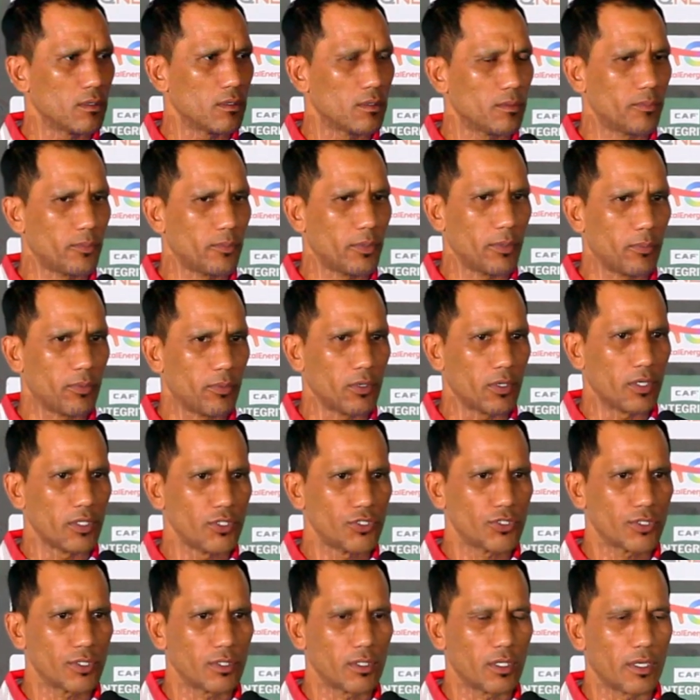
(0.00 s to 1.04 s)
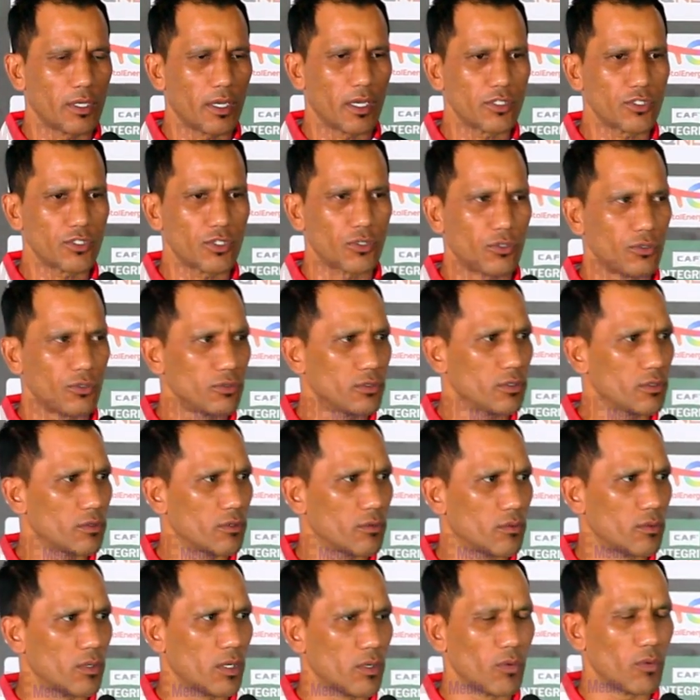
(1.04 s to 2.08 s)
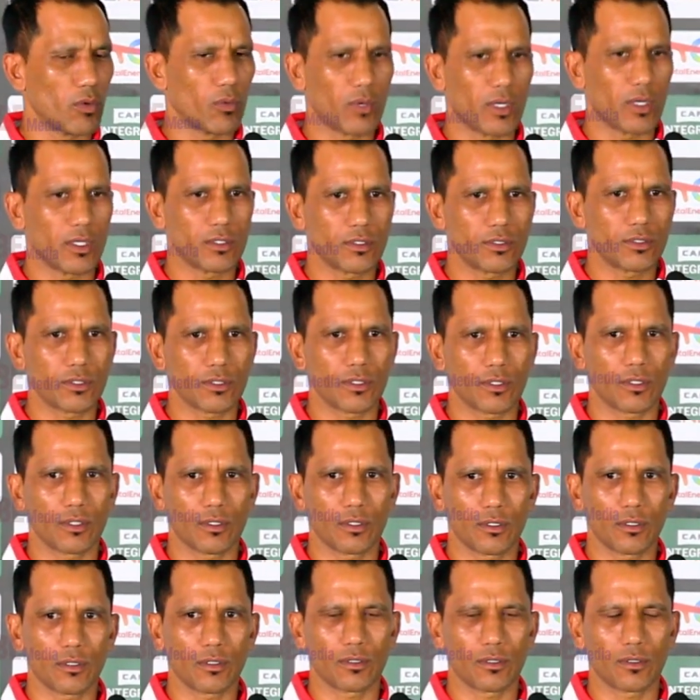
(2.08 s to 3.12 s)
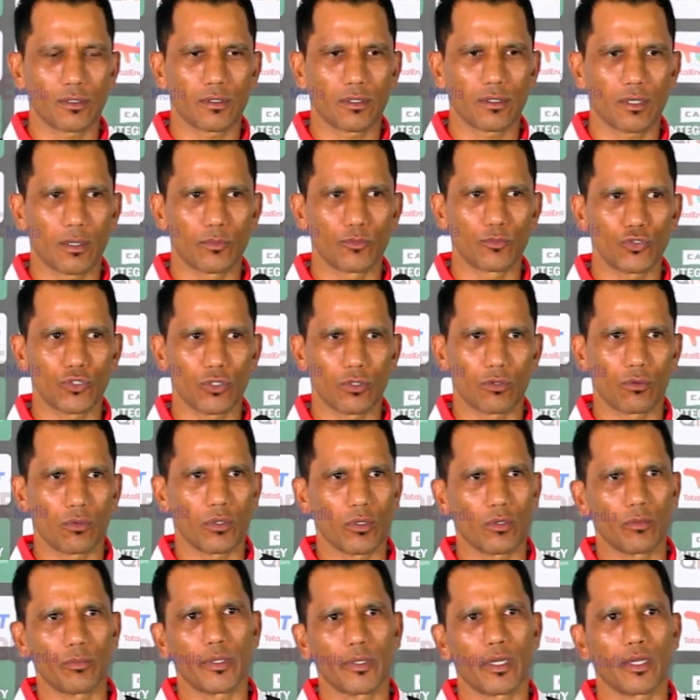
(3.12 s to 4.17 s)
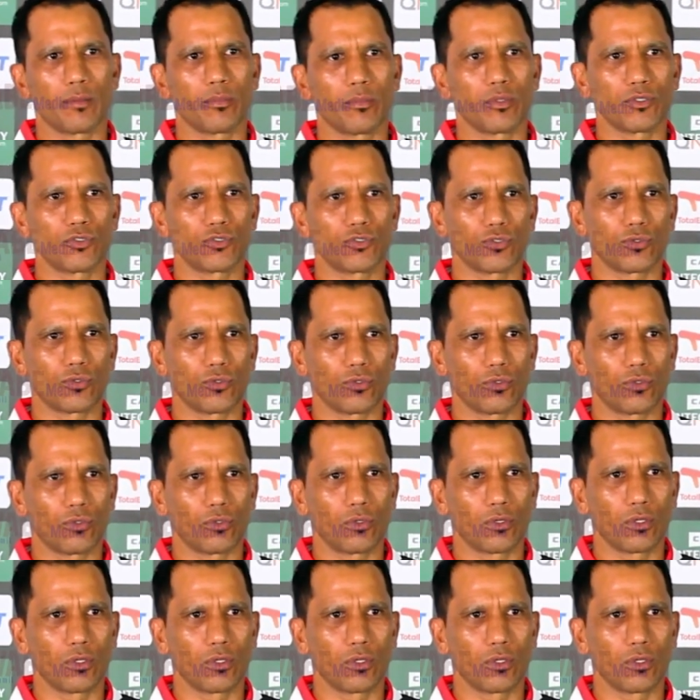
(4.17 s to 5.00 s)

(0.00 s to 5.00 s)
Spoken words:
preparation and execute it the way we want, I'm sure we'll be able to